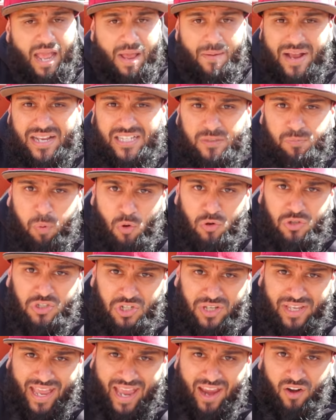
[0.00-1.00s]
Am I supposed
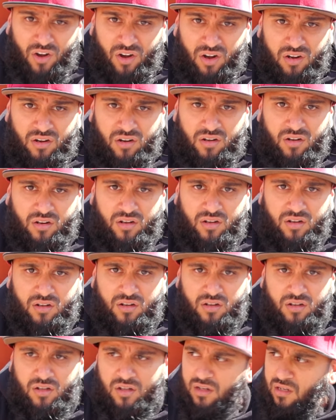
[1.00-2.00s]
to care?
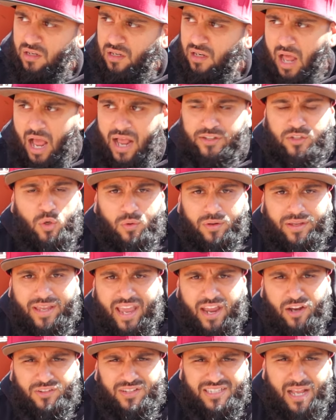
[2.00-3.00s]
I don't
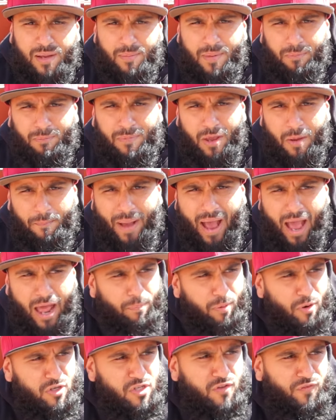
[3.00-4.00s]
care. Does that make me a
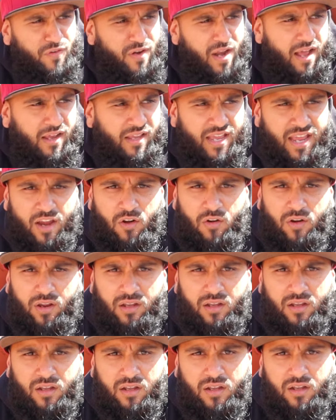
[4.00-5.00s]
bad person for not
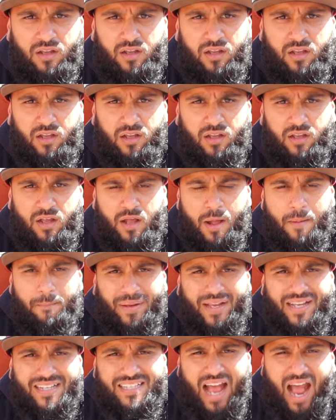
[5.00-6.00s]
caring?
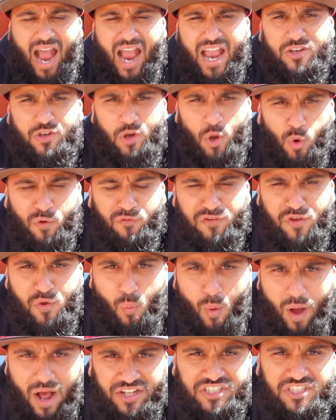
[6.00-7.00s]
Because I know if you
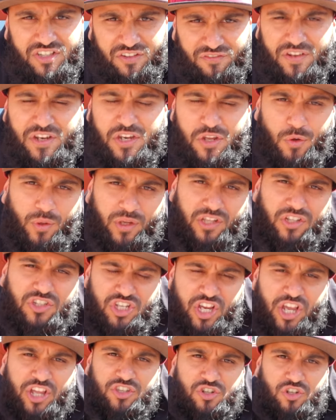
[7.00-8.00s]
watch the video, it could
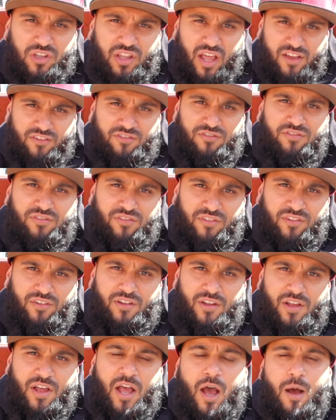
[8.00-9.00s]
change your life.
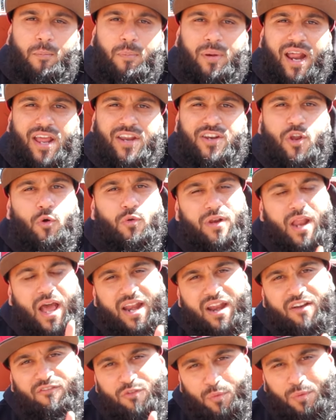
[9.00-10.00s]
But I know
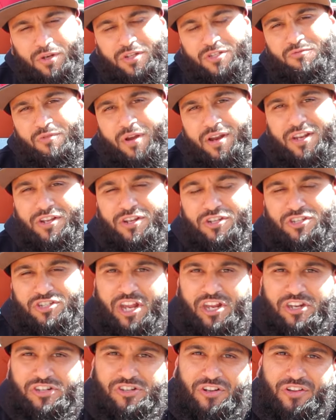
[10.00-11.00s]
not everyone is ready to
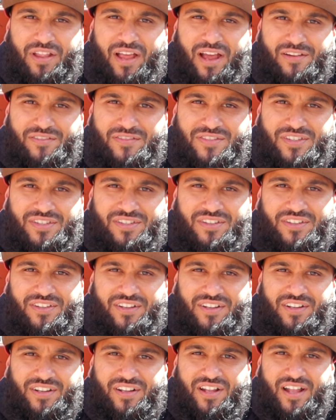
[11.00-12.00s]
change their lives.
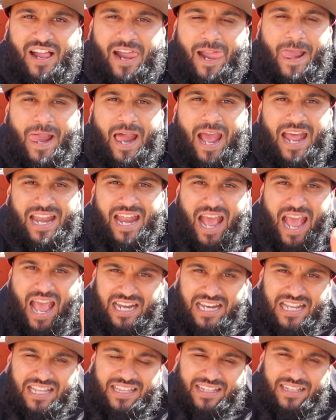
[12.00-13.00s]
And
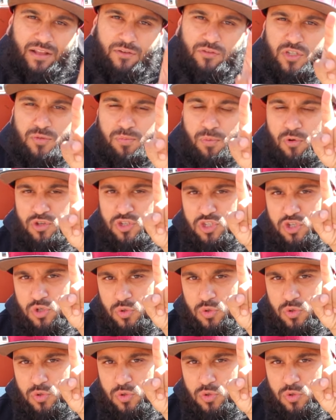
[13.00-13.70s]
anything that was supposed